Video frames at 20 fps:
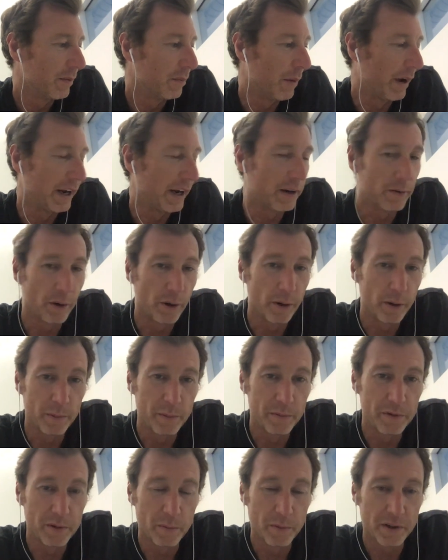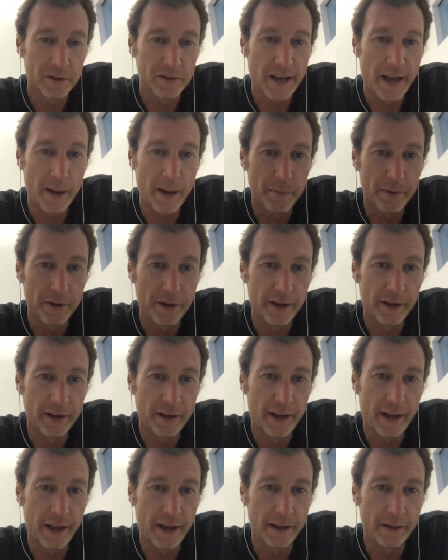microbes and what's
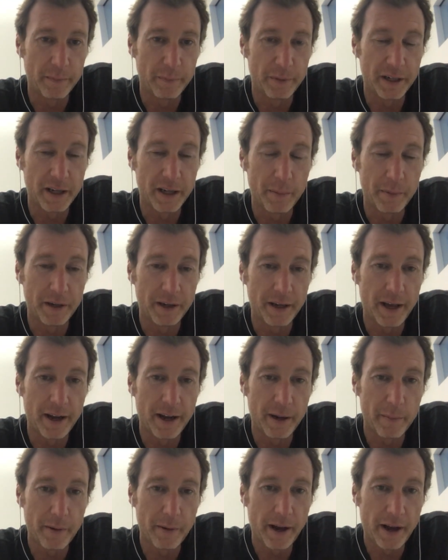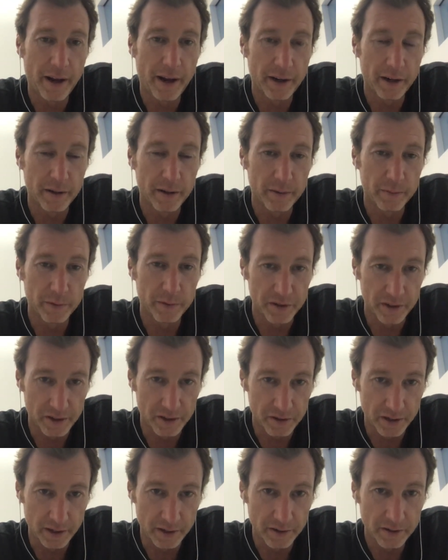happening and becoming antibiotic
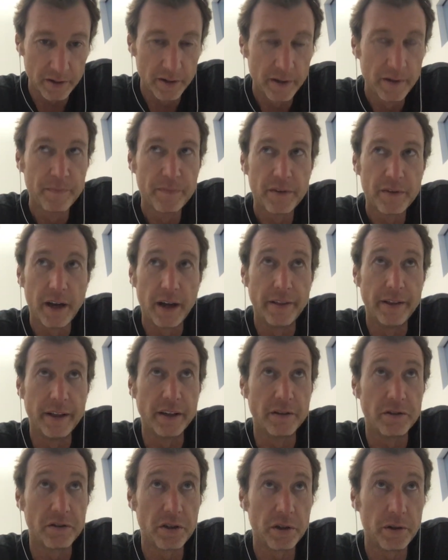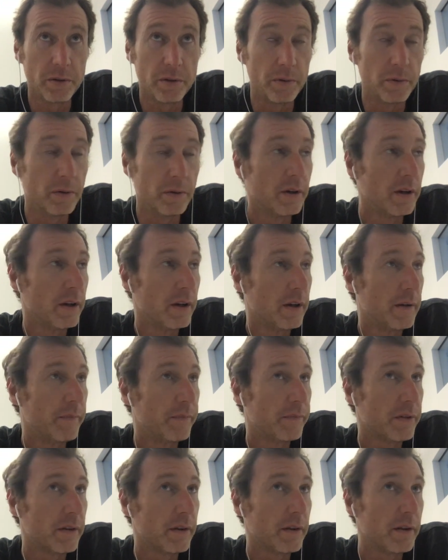resistant. And then two,
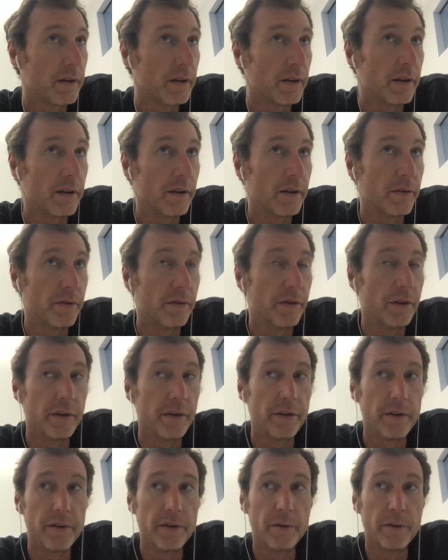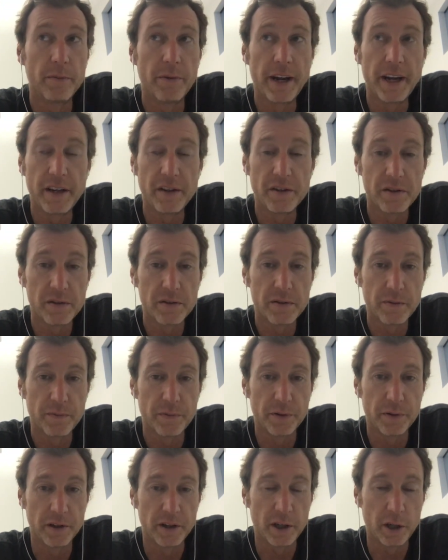the the race
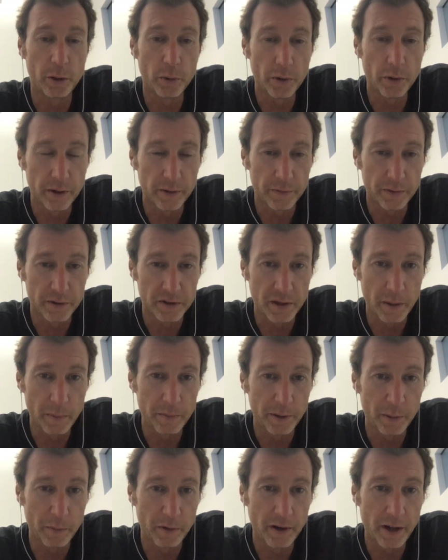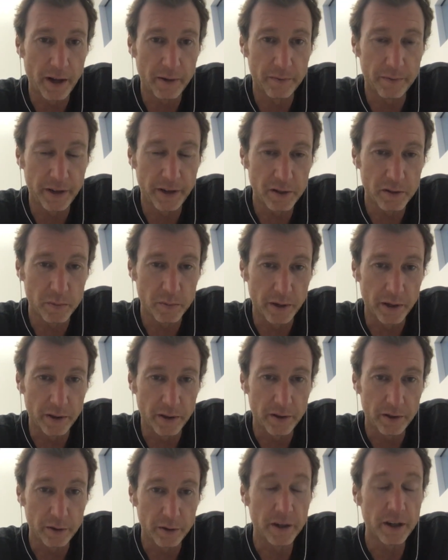for the cure for something we're not faced
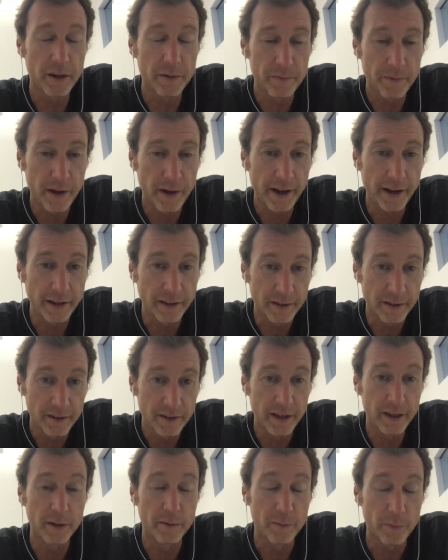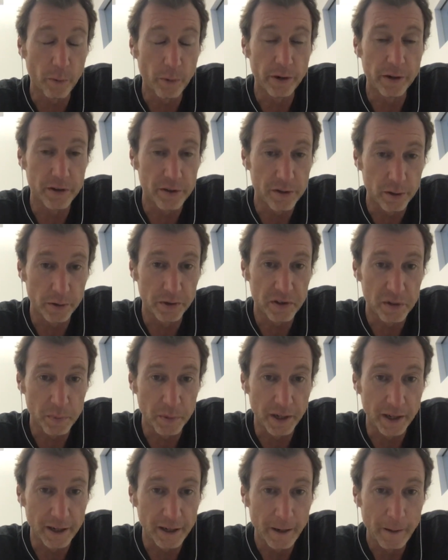with, you're going to find in the forest, so to
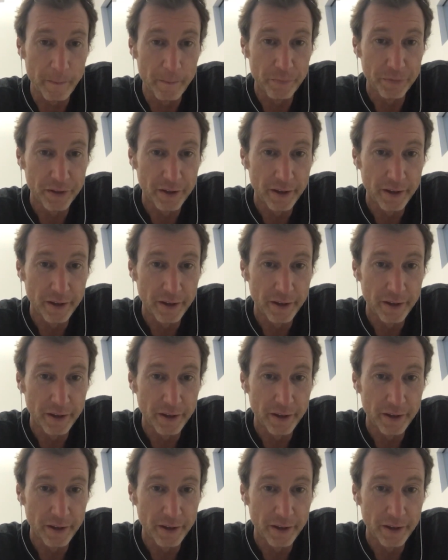speak.